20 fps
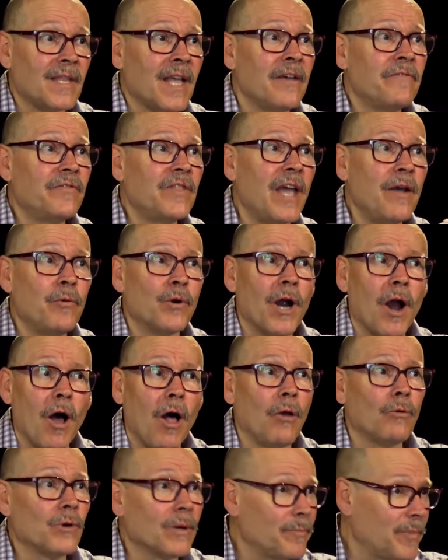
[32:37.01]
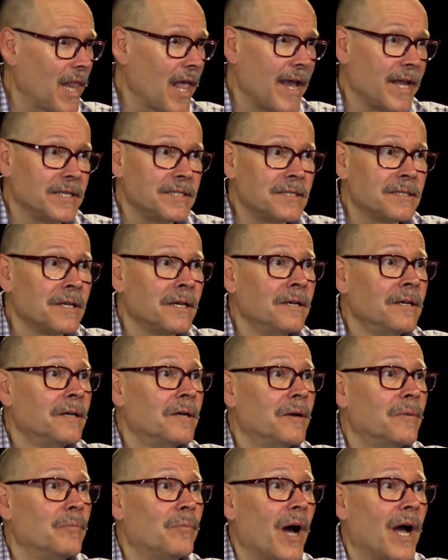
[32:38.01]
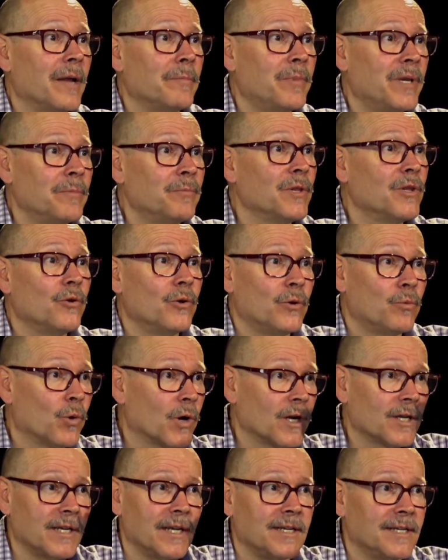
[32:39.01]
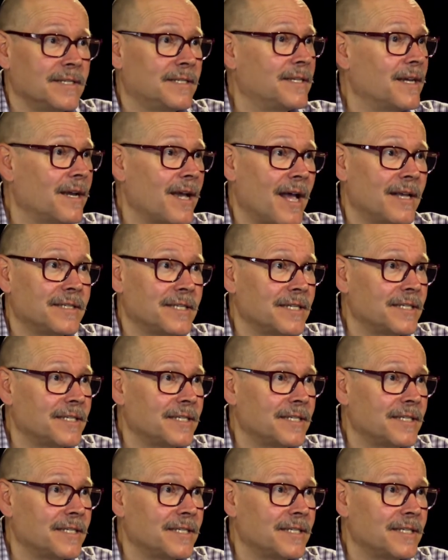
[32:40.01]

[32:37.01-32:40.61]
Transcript: if they were all replaced by people who had worked as